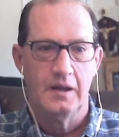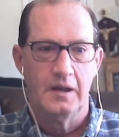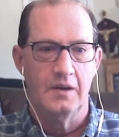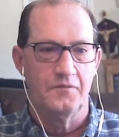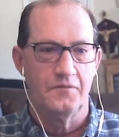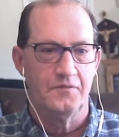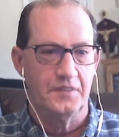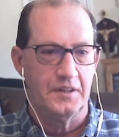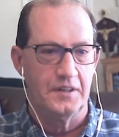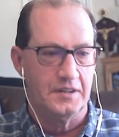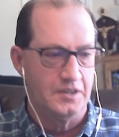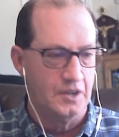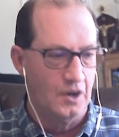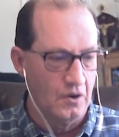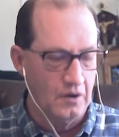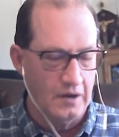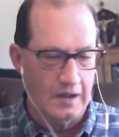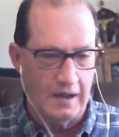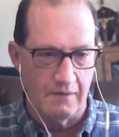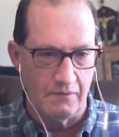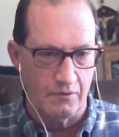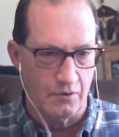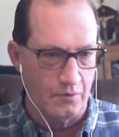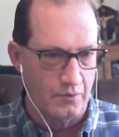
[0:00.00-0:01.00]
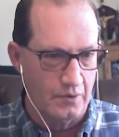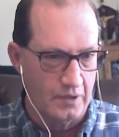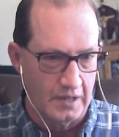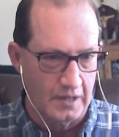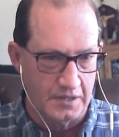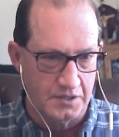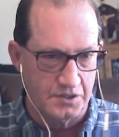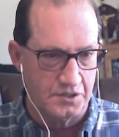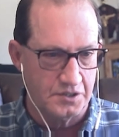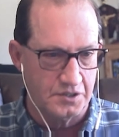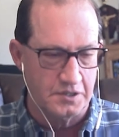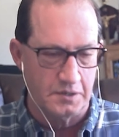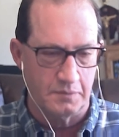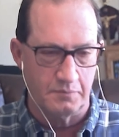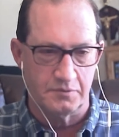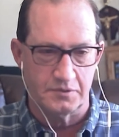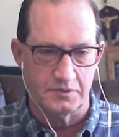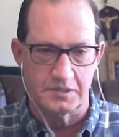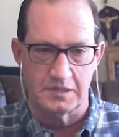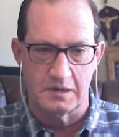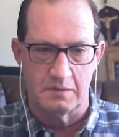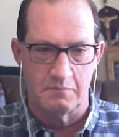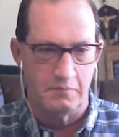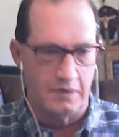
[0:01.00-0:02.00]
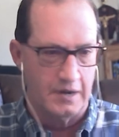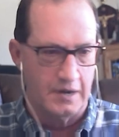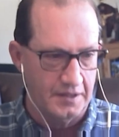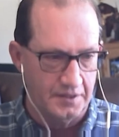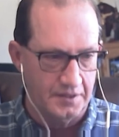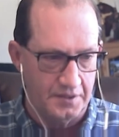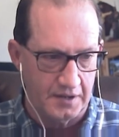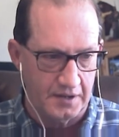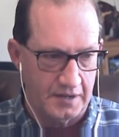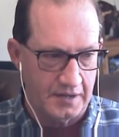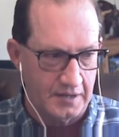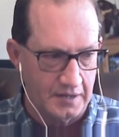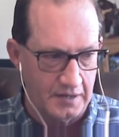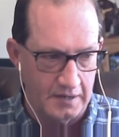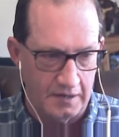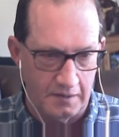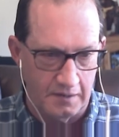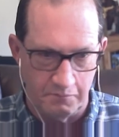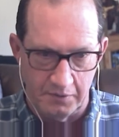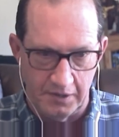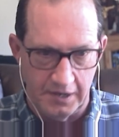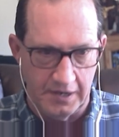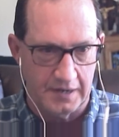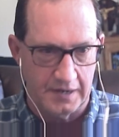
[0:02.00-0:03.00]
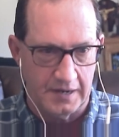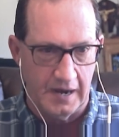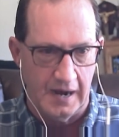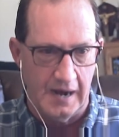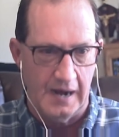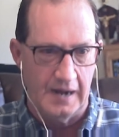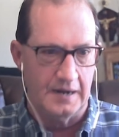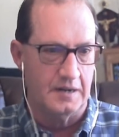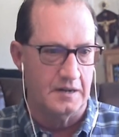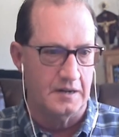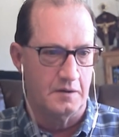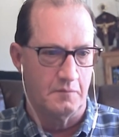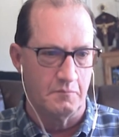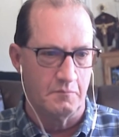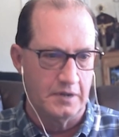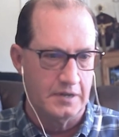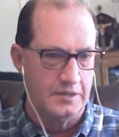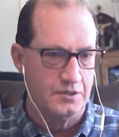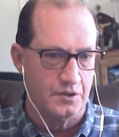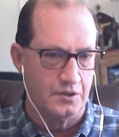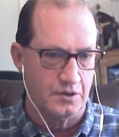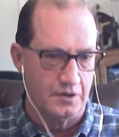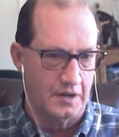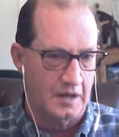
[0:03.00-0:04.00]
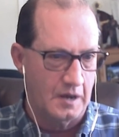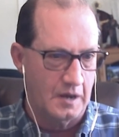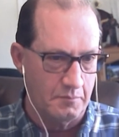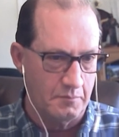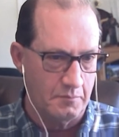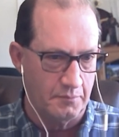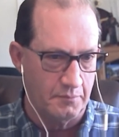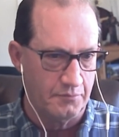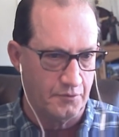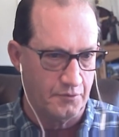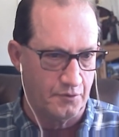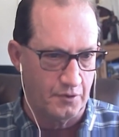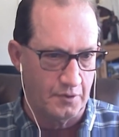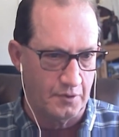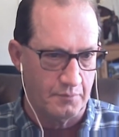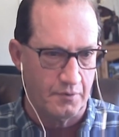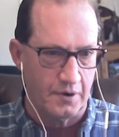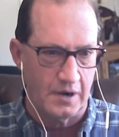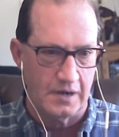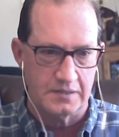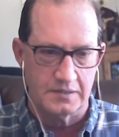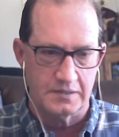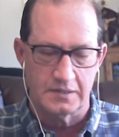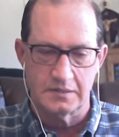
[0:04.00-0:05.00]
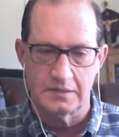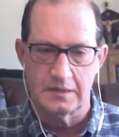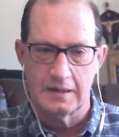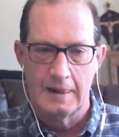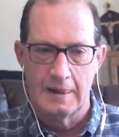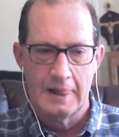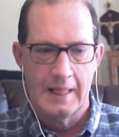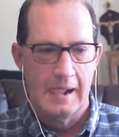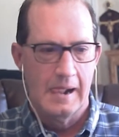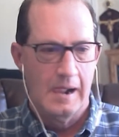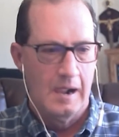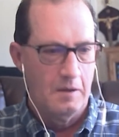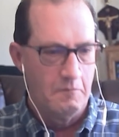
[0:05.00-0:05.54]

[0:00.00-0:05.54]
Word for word: Yes. If they don't have a relationship with somebody that can be a guide and a mentor to help them through the process,